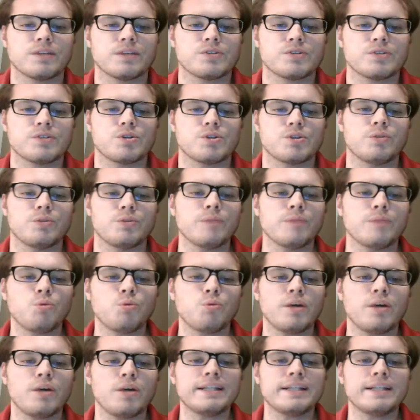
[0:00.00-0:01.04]
So number
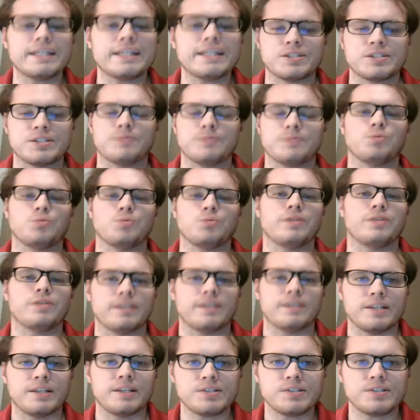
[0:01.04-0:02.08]
1, exhibit with
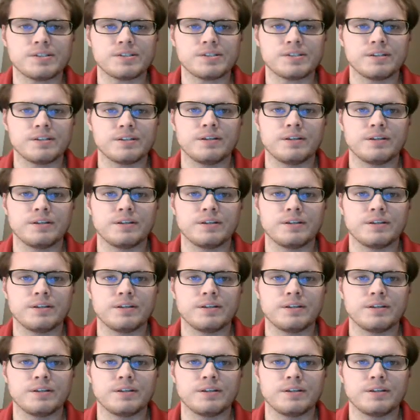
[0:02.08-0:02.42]
itness.